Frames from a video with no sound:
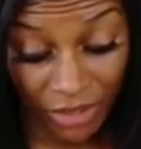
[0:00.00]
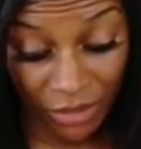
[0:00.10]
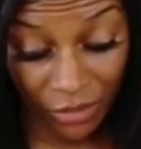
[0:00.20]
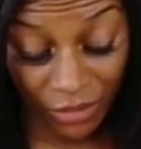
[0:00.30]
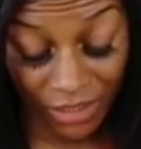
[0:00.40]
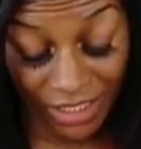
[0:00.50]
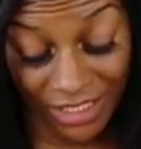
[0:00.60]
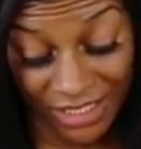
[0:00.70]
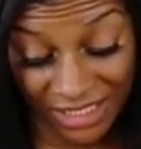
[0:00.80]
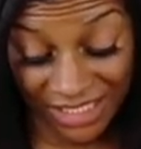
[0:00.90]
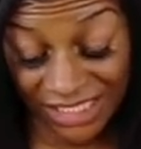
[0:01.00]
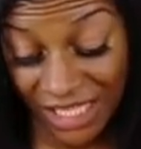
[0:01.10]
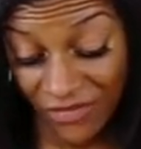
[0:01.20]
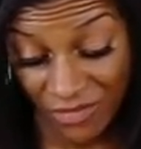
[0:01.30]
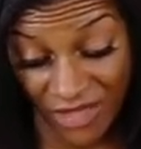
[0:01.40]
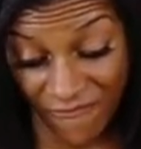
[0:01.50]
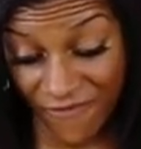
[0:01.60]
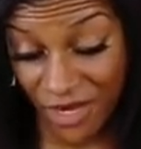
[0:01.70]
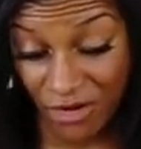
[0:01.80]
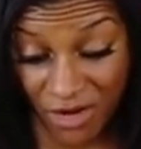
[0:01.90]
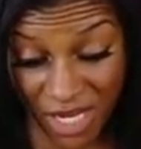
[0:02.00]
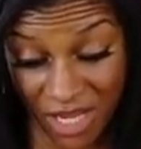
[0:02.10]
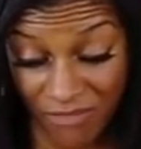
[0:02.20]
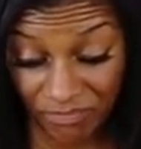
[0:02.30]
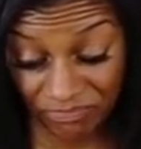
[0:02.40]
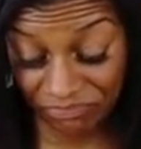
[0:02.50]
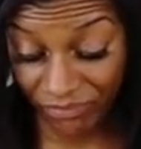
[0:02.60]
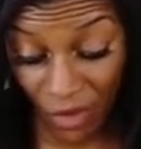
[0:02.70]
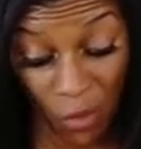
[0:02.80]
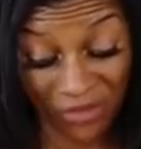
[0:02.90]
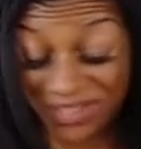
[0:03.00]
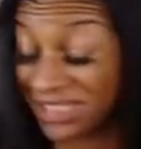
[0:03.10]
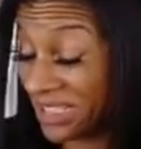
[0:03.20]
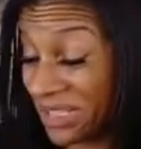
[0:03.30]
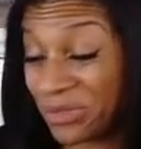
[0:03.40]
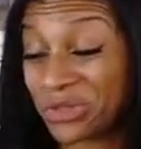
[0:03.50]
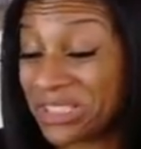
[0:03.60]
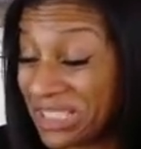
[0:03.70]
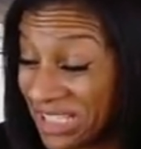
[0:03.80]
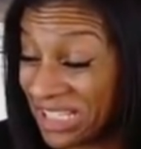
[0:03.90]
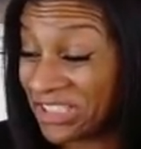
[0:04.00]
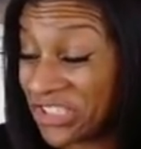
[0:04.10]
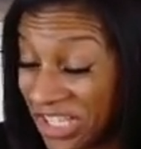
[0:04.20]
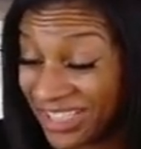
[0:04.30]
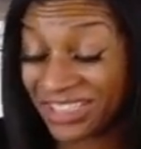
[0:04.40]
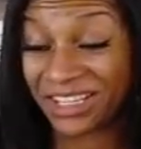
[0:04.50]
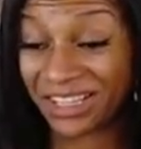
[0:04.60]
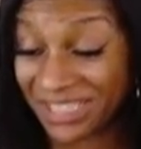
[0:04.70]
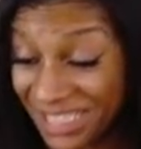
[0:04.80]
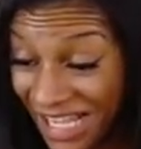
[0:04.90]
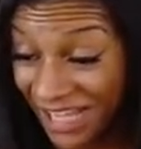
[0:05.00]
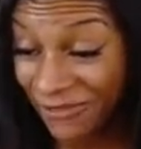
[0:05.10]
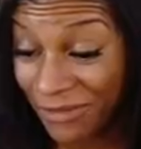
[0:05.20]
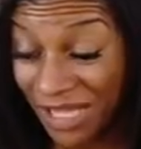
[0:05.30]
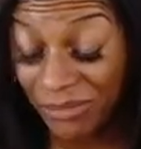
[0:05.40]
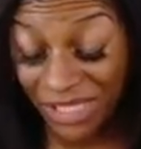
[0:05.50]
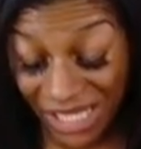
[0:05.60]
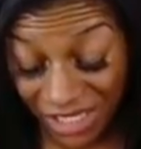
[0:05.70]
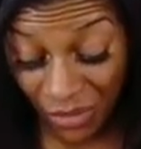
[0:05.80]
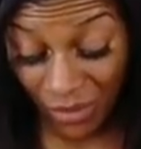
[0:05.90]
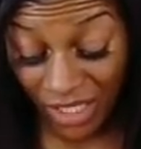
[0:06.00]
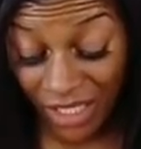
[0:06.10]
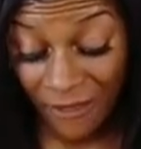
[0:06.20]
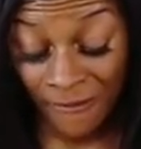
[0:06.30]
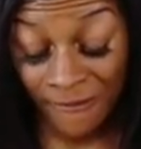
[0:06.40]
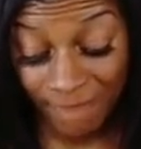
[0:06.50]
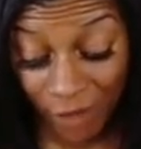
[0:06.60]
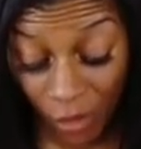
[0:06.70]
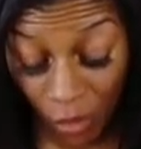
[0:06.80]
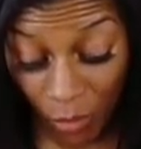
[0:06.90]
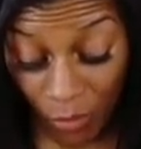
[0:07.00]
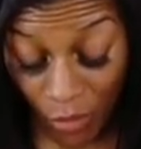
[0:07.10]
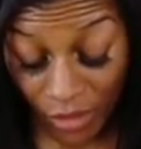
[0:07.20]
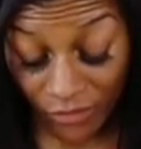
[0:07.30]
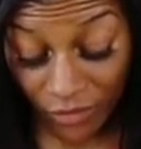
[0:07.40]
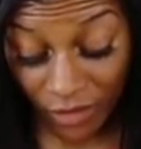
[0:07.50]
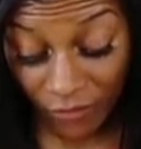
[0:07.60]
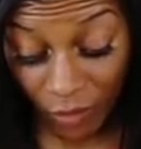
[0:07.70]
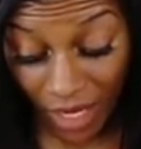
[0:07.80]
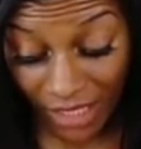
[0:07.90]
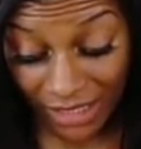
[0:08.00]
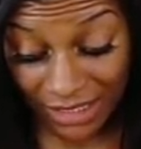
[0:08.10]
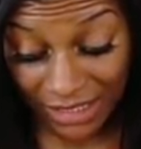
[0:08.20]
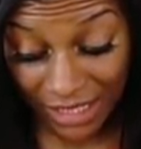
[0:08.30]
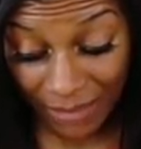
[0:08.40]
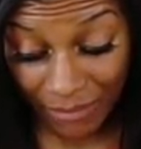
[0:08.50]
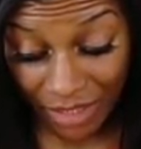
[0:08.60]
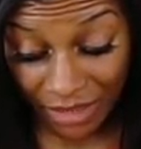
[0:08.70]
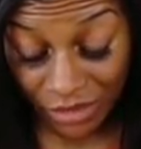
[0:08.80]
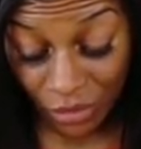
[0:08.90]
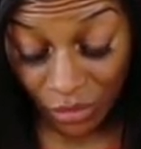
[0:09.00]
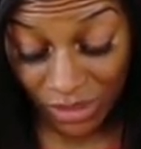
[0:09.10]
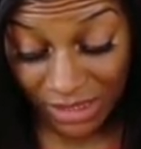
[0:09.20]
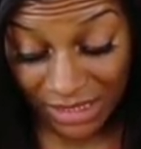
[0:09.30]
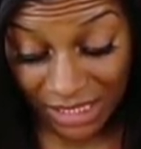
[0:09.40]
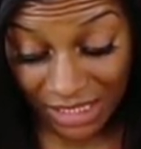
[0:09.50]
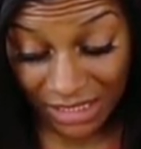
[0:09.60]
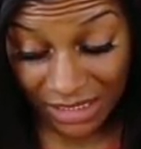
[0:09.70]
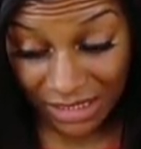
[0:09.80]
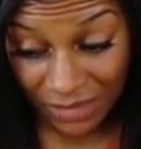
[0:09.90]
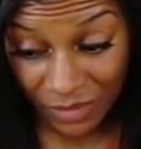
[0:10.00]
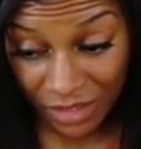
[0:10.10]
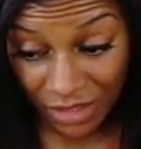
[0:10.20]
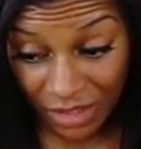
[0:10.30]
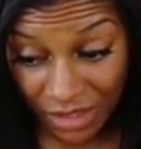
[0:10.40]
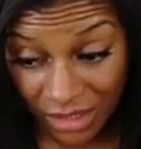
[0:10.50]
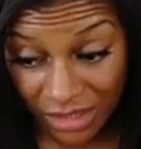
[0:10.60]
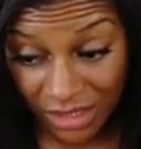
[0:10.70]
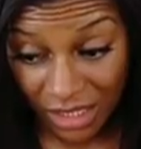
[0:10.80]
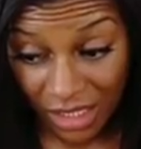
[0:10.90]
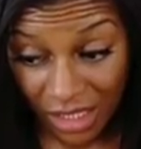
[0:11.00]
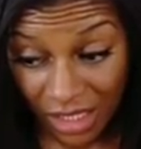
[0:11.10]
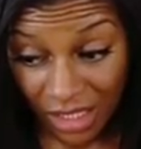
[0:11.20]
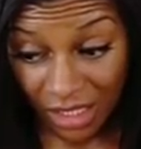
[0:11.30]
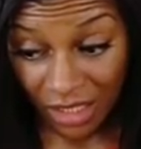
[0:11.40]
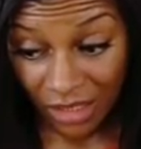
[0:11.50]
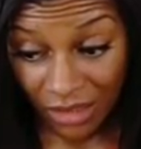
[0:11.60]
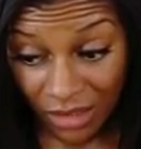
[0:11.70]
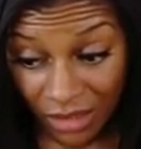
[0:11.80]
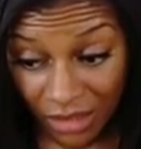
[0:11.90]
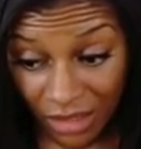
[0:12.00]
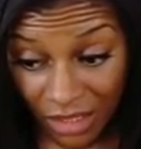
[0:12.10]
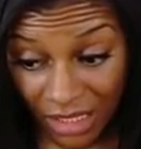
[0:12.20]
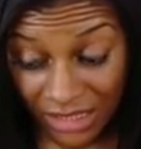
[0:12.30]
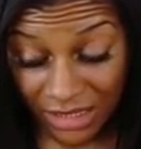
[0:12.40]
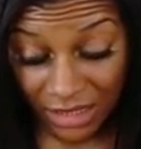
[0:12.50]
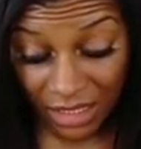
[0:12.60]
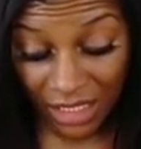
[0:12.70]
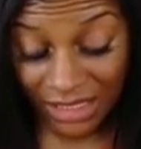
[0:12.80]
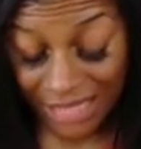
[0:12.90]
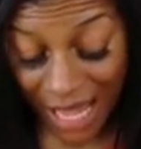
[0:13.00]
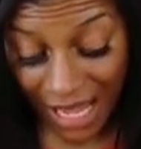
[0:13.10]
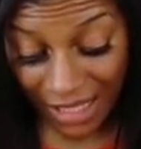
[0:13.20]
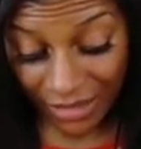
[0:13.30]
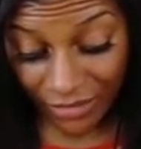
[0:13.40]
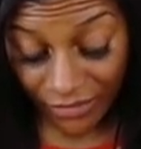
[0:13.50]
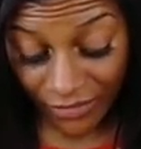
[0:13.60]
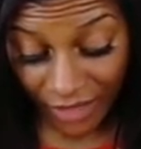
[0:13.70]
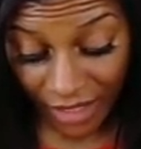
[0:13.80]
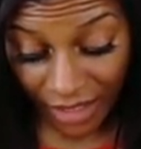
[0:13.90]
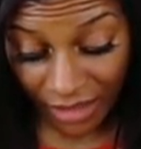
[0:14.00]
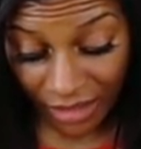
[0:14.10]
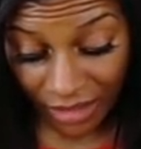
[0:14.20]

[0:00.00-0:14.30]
the whole thing is, because this is giving me a very, or if this is something you just need to get checked aside from that. But anyway, the whole point of why it is that I'm being told to say this is because it's either that